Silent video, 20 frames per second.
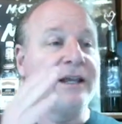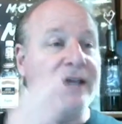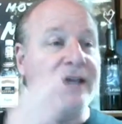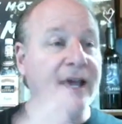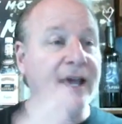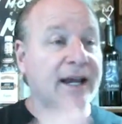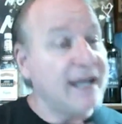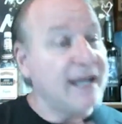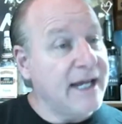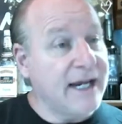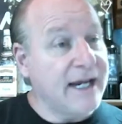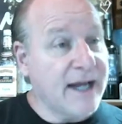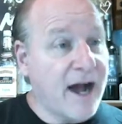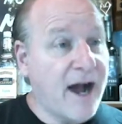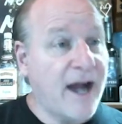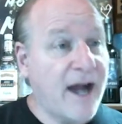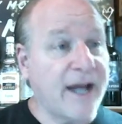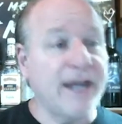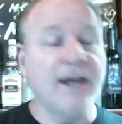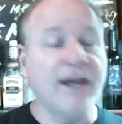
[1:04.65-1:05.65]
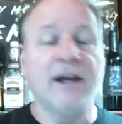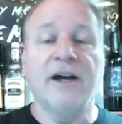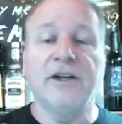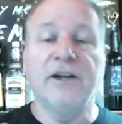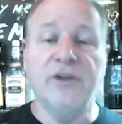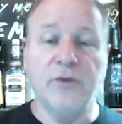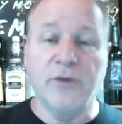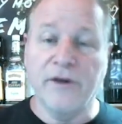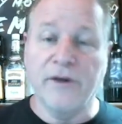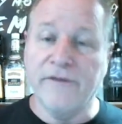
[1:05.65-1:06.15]
yet he and I are
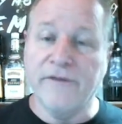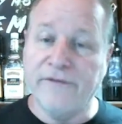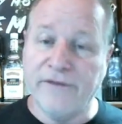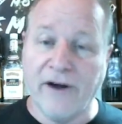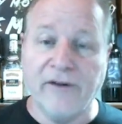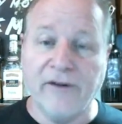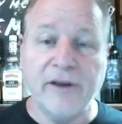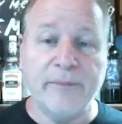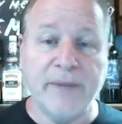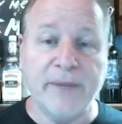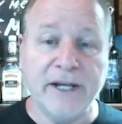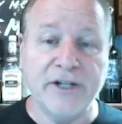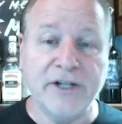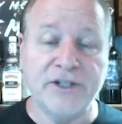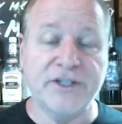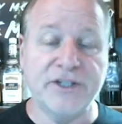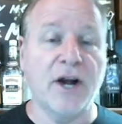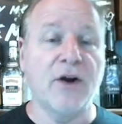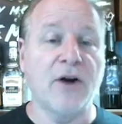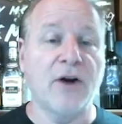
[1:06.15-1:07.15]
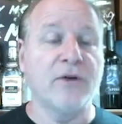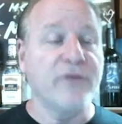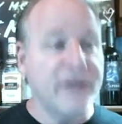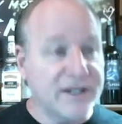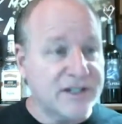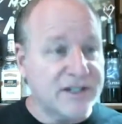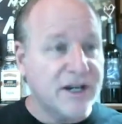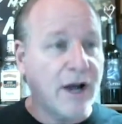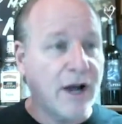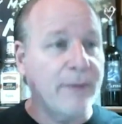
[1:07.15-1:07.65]
doing a very big show
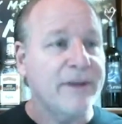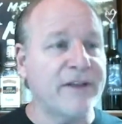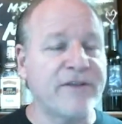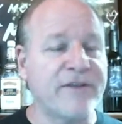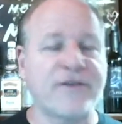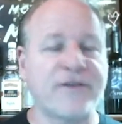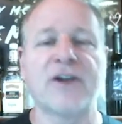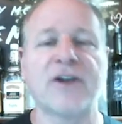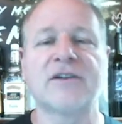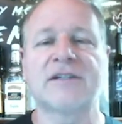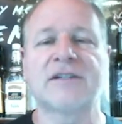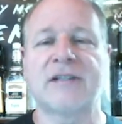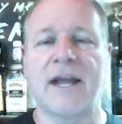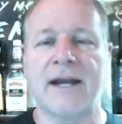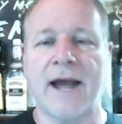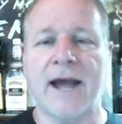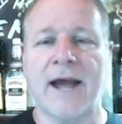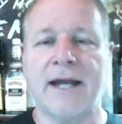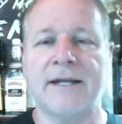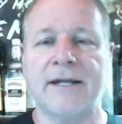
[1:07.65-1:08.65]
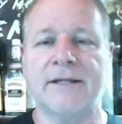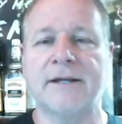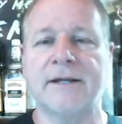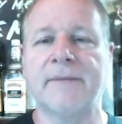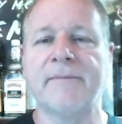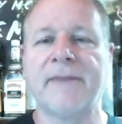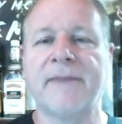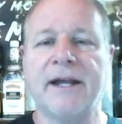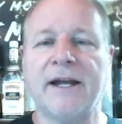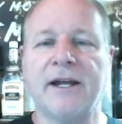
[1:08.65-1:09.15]
this coming Thursday night,
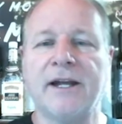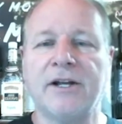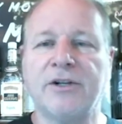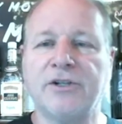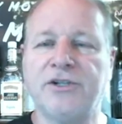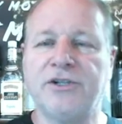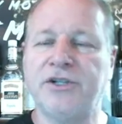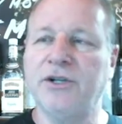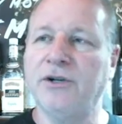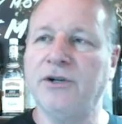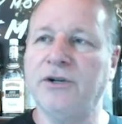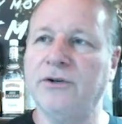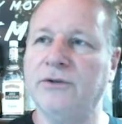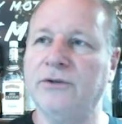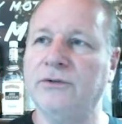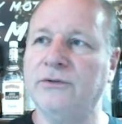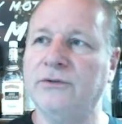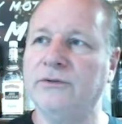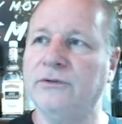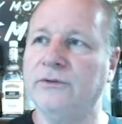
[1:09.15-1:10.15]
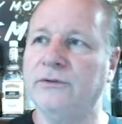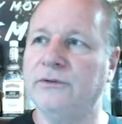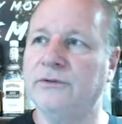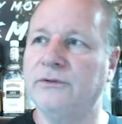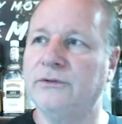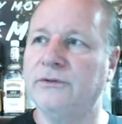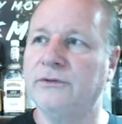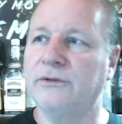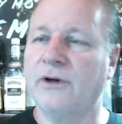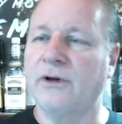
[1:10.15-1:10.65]
June
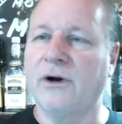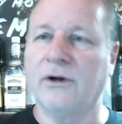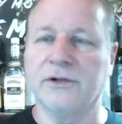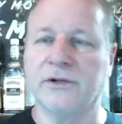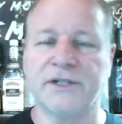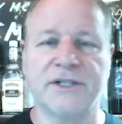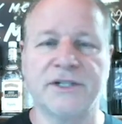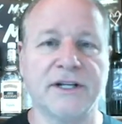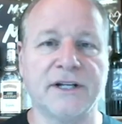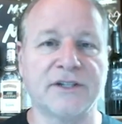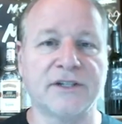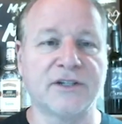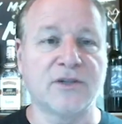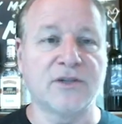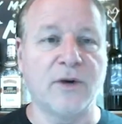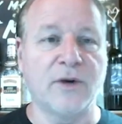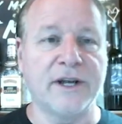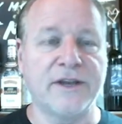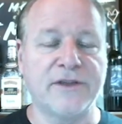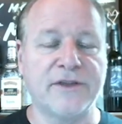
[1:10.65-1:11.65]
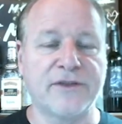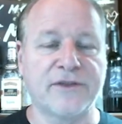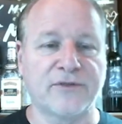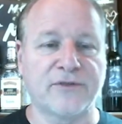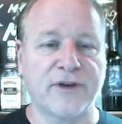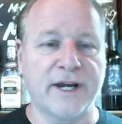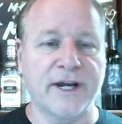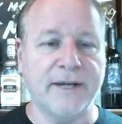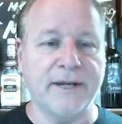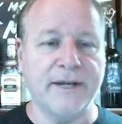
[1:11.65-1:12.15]

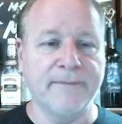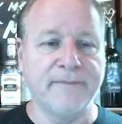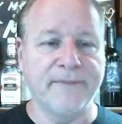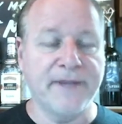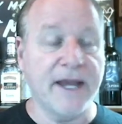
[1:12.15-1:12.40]
23,